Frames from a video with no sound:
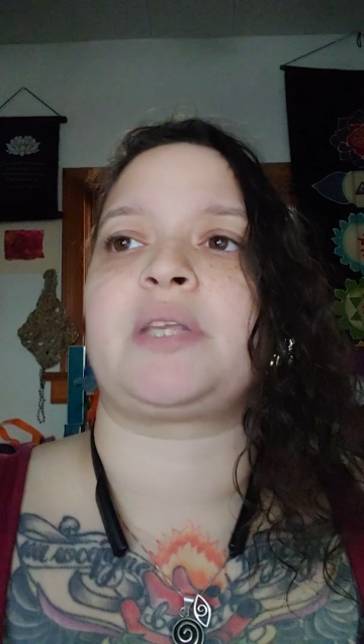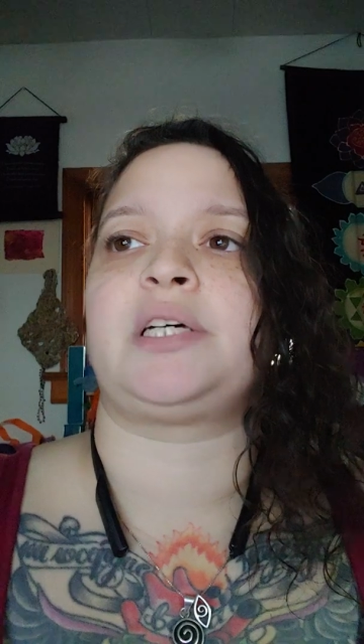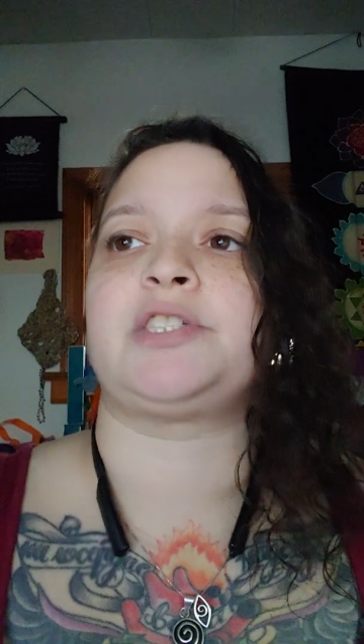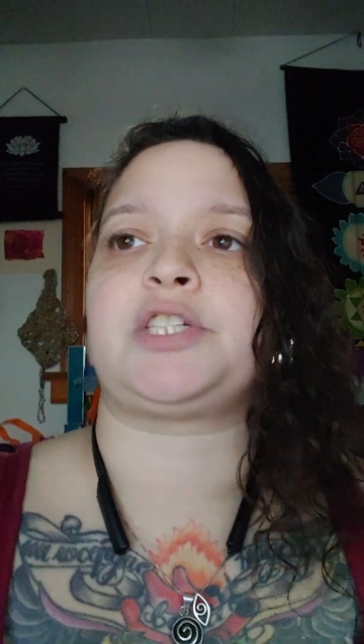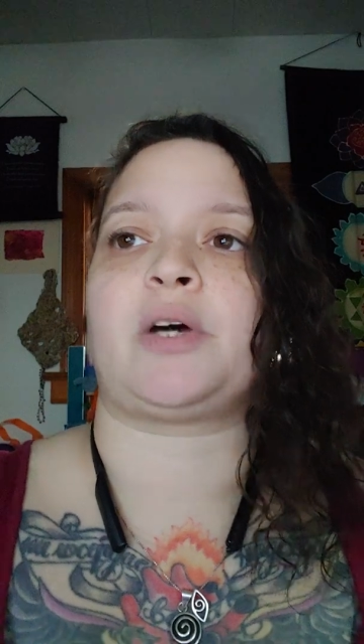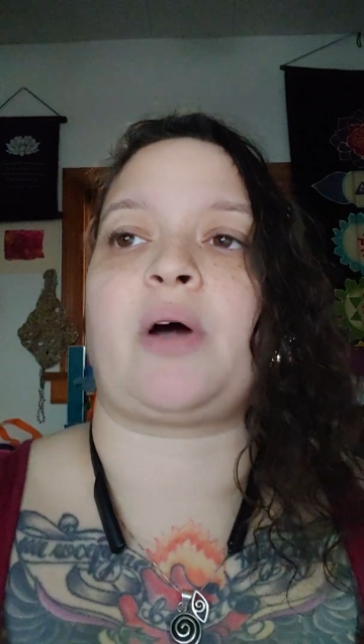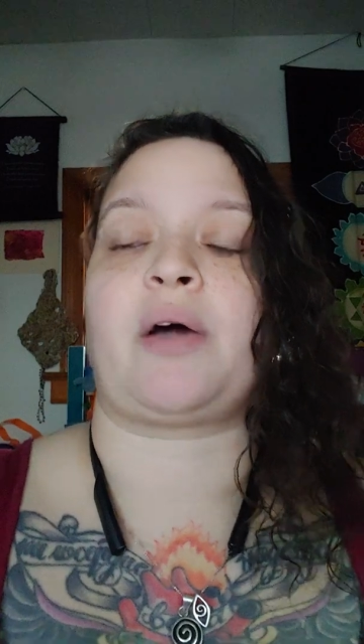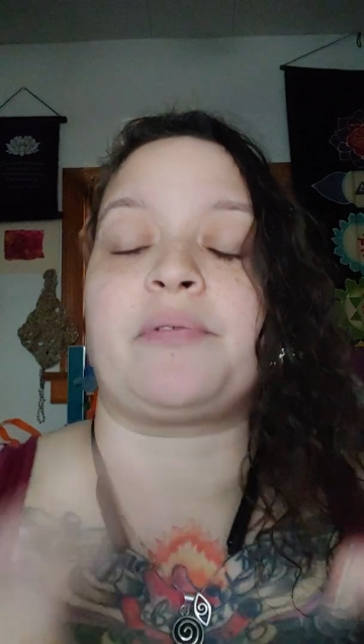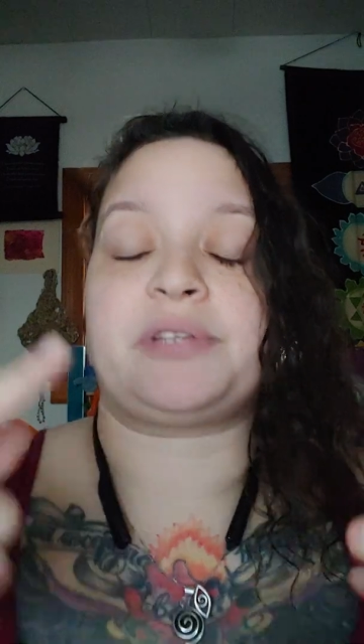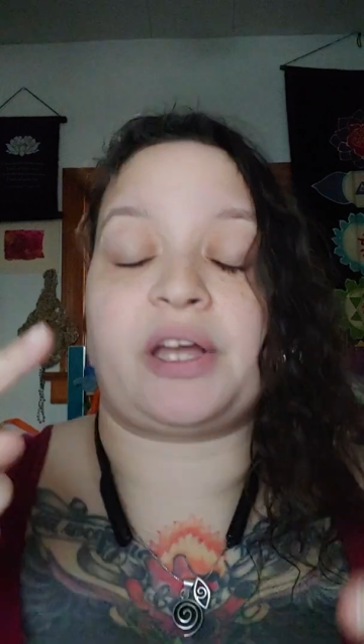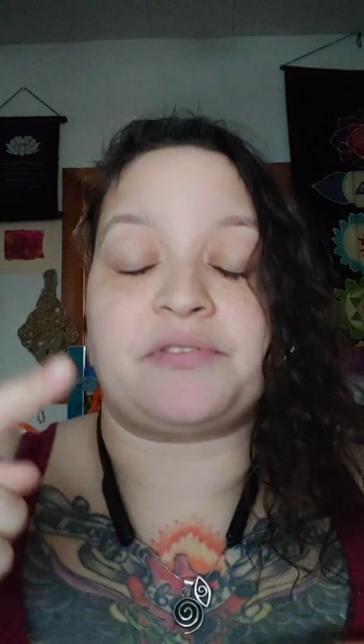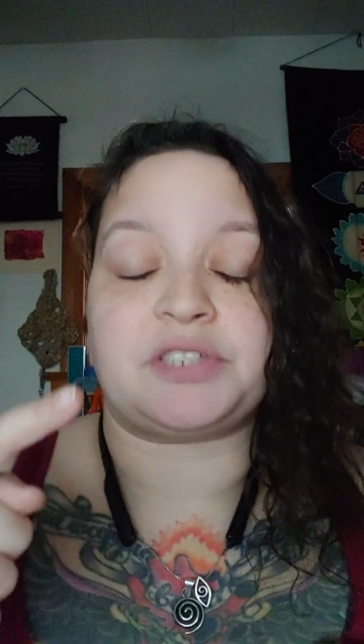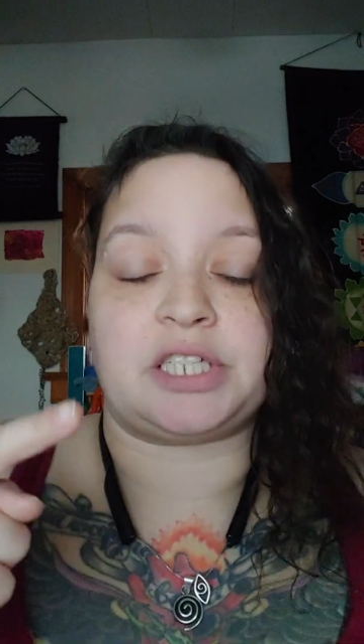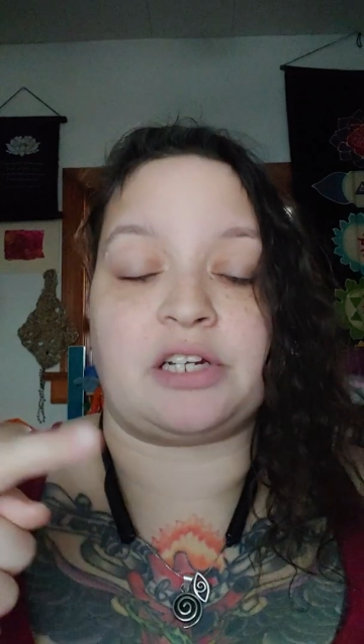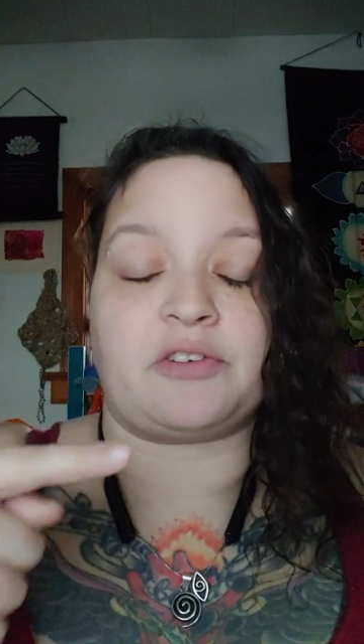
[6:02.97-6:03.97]
So I would
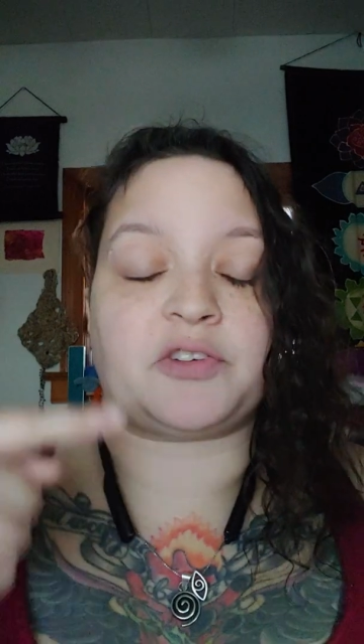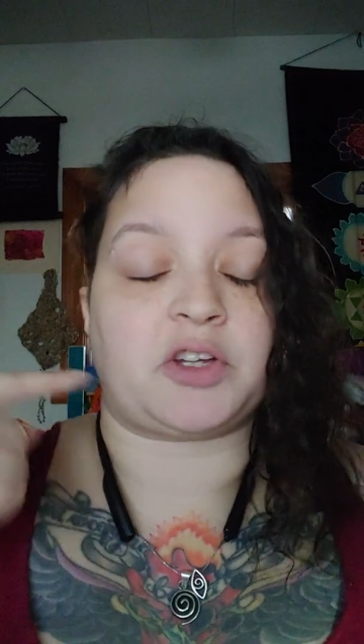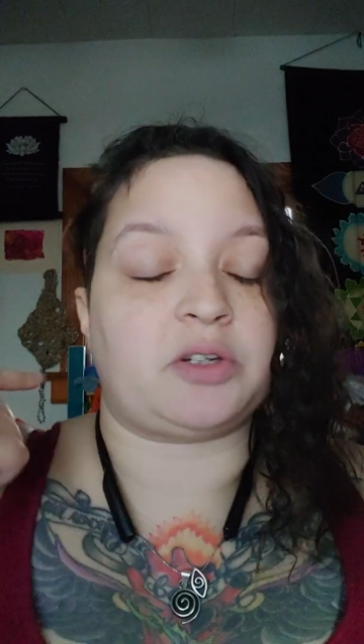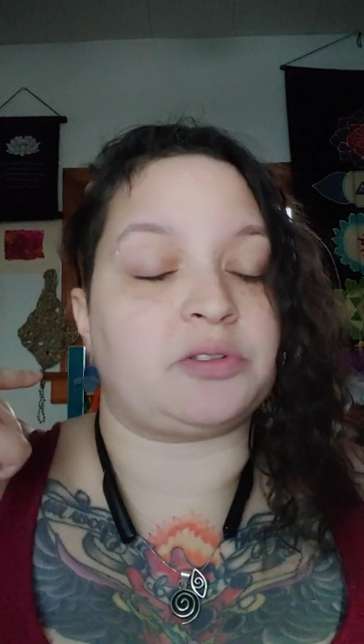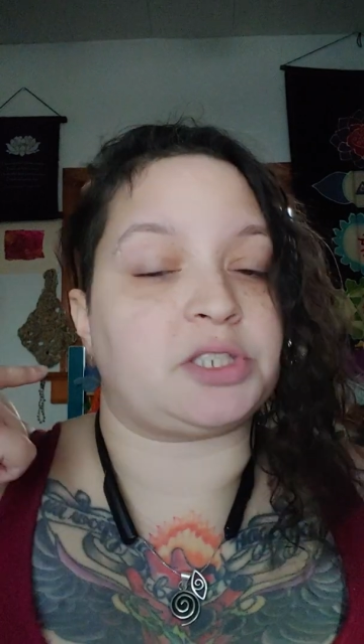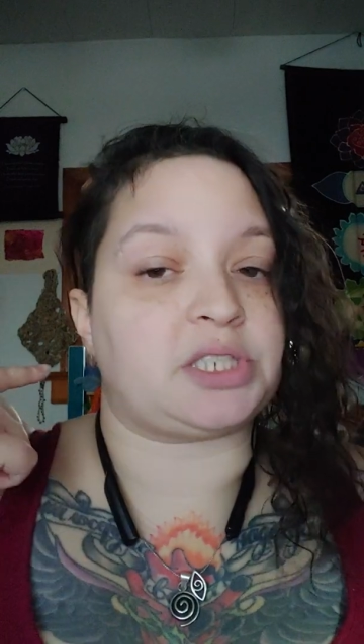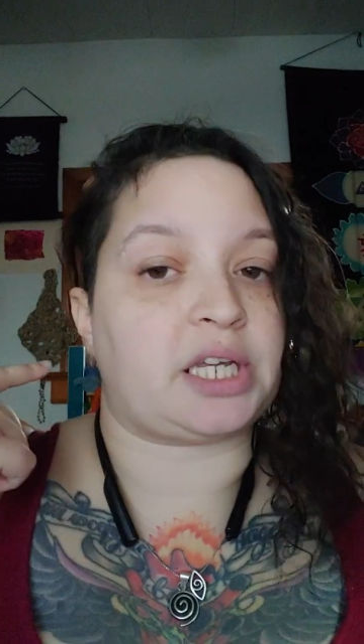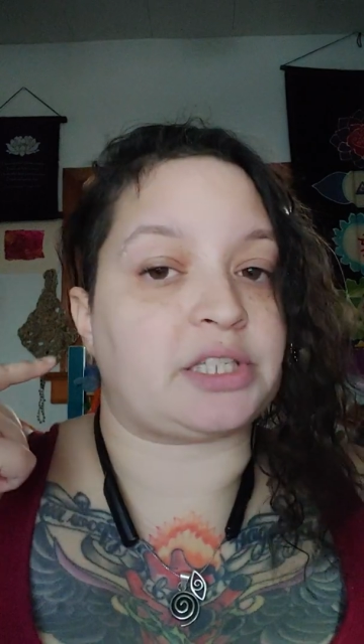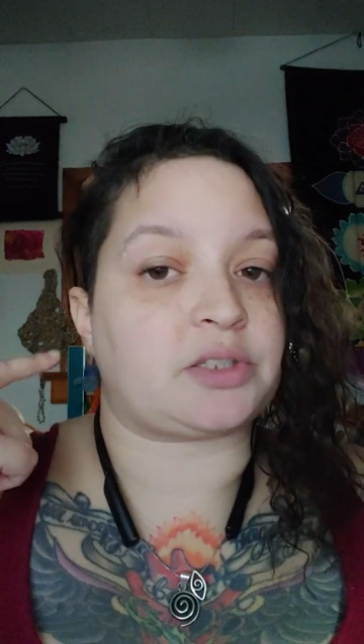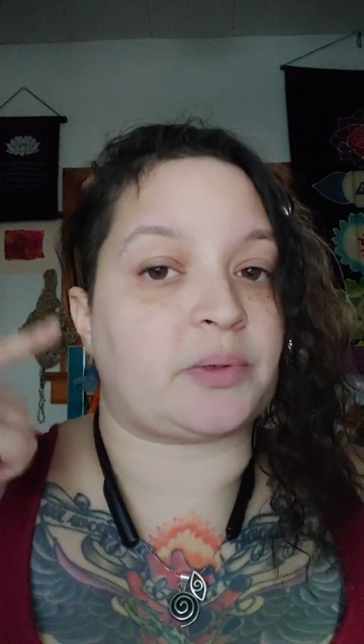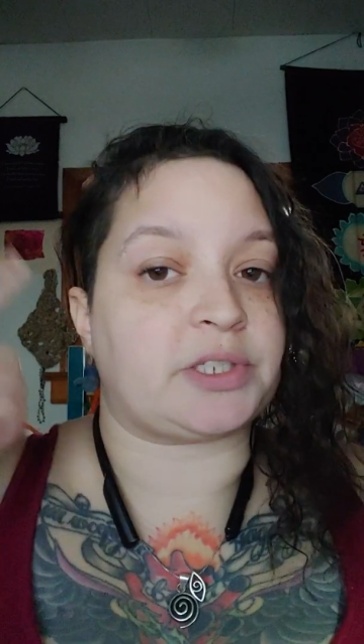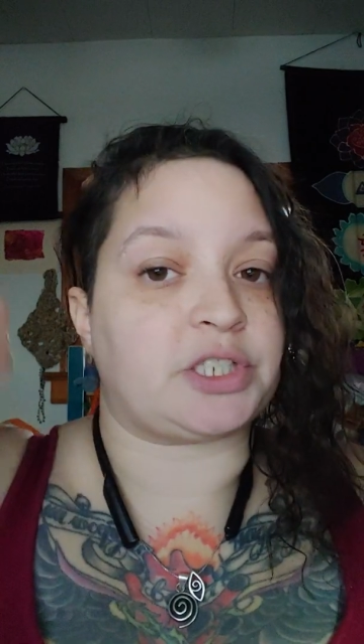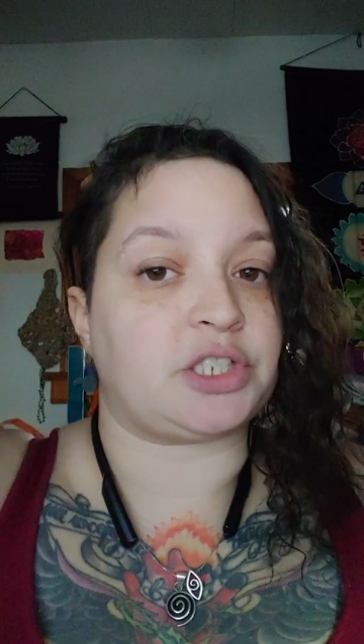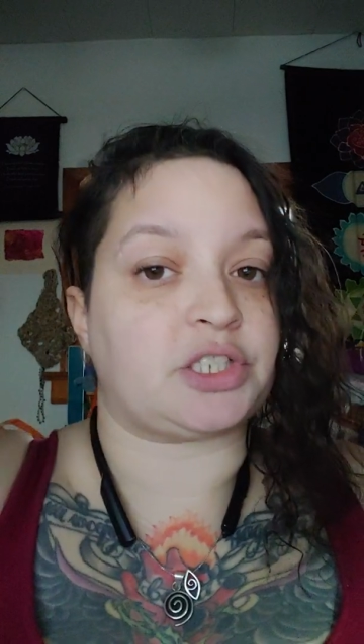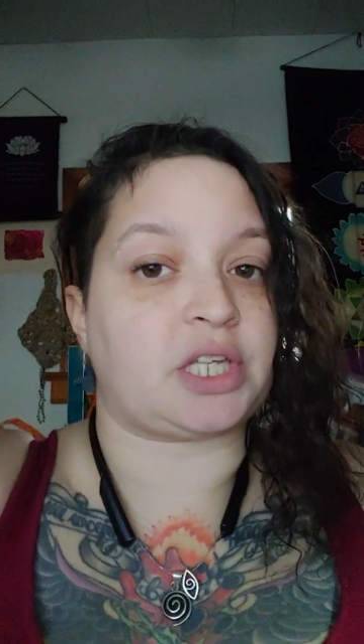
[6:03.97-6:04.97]
love to hear from you. Today's
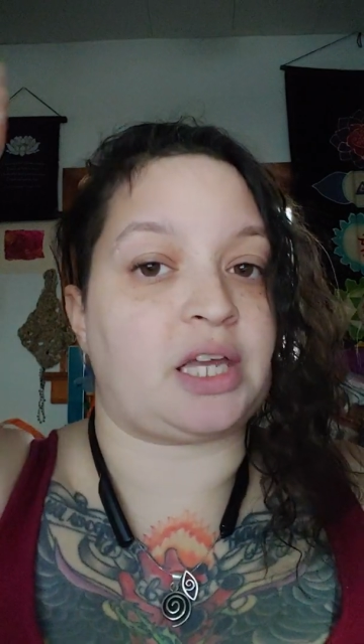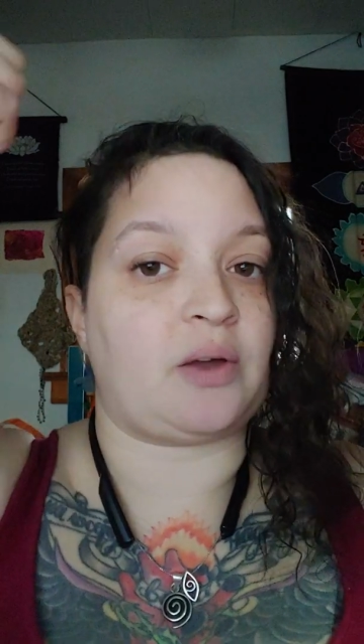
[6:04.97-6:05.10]
question is,